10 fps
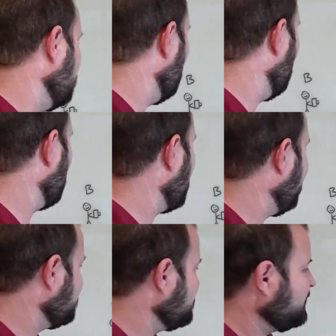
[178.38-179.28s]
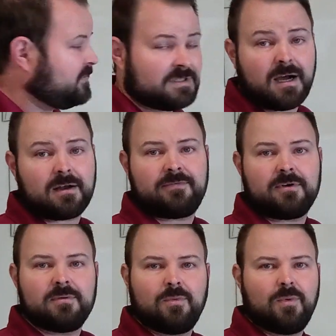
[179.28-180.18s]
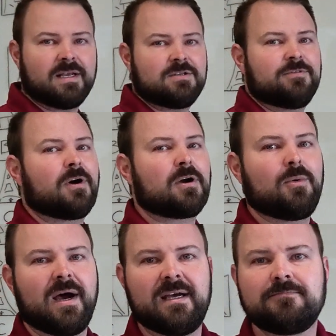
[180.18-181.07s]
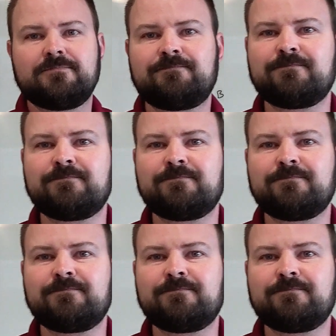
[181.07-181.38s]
or having my photographer way too far away,